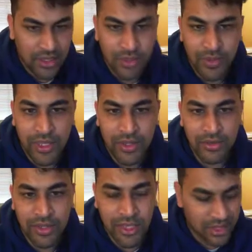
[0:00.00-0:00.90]
We can do
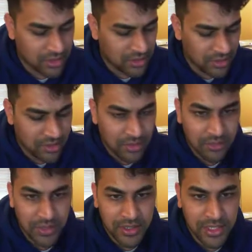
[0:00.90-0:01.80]
that
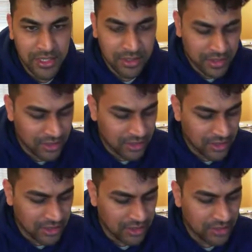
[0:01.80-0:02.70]
by saying return